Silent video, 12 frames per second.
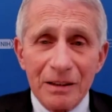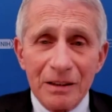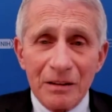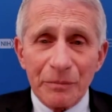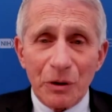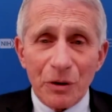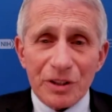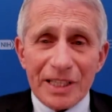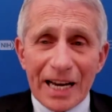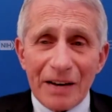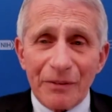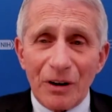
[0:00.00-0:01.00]
because they
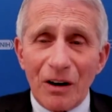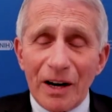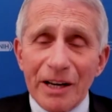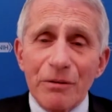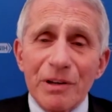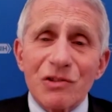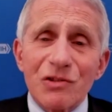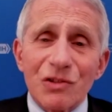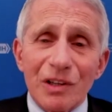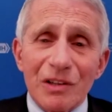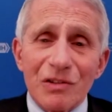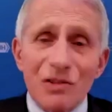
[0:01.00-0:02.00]
have a higher
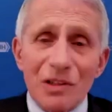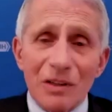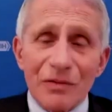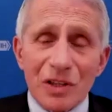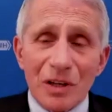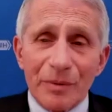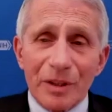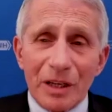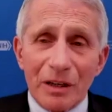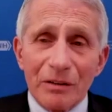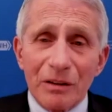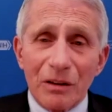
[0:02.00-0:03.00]
incidence of some of the
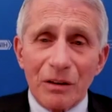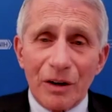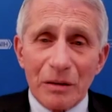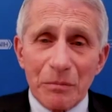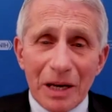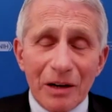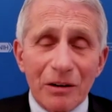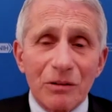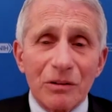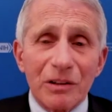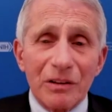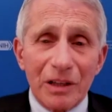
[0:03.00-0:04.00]
underlying medical
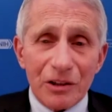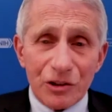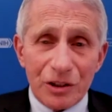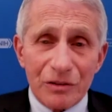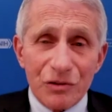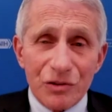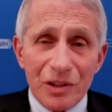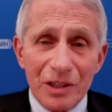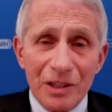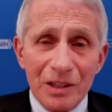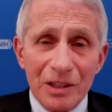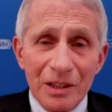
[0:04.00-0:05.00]
conditions
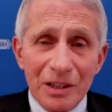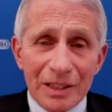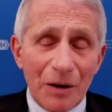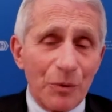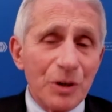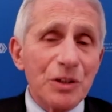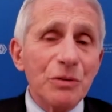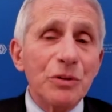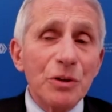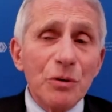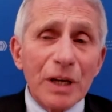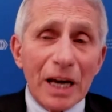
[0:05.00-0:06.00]
that when you
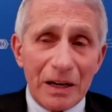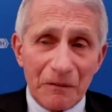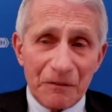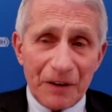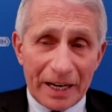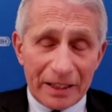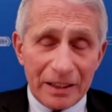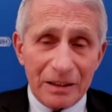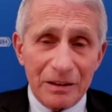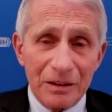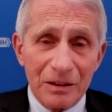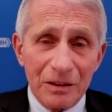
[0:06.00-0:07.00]
do get infected
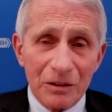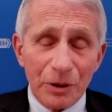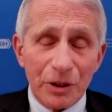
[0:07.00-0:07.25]
with